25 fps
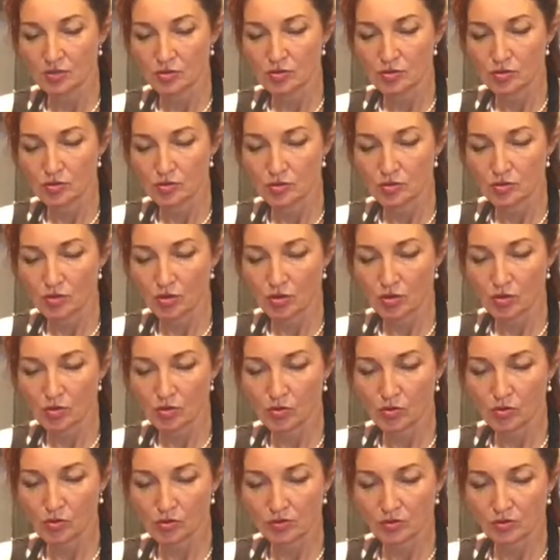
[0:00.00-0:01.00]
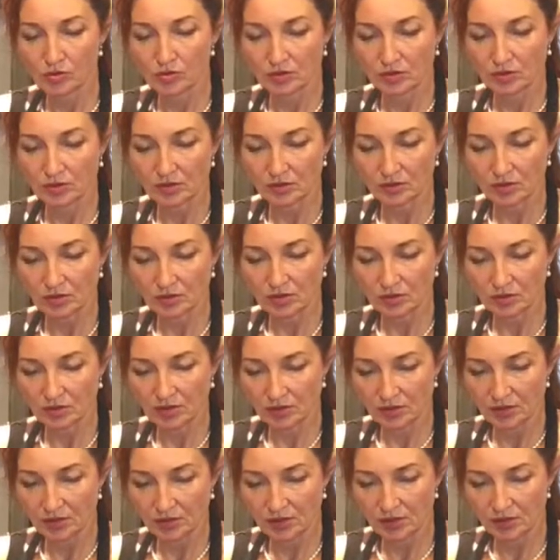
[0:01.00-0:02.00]
so
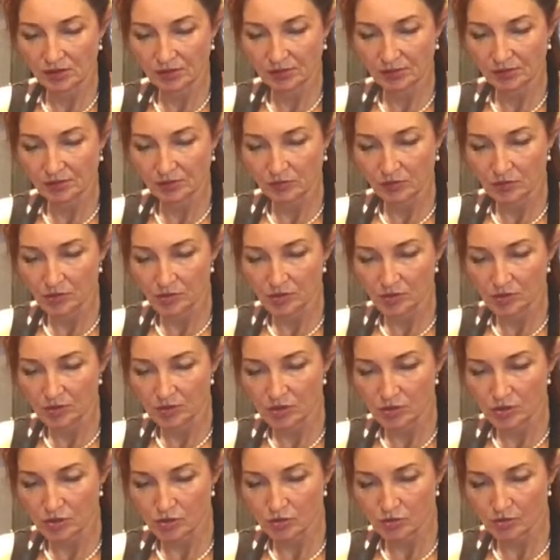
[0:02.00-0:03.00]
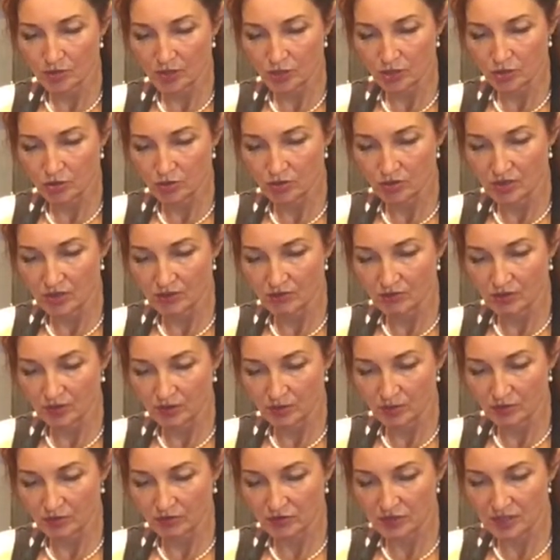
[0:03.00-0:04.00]
a little bit more. So make sure you give it a little
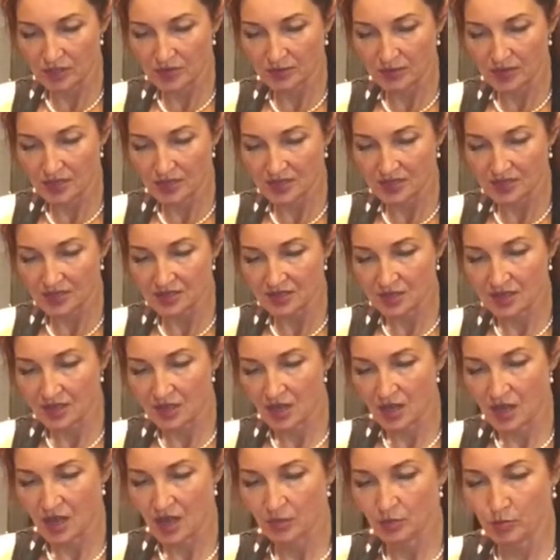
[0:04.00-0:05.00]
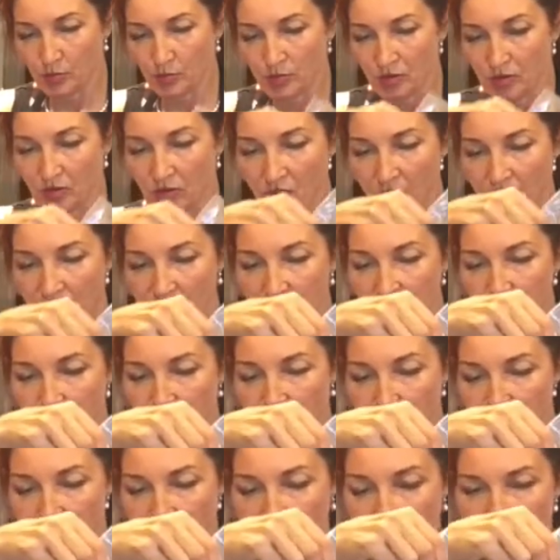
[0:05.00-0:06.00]
bit of space and put lots of
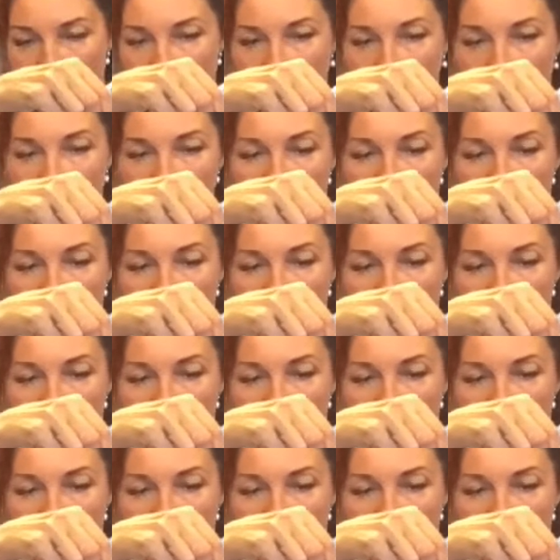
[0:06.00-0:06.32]
water for this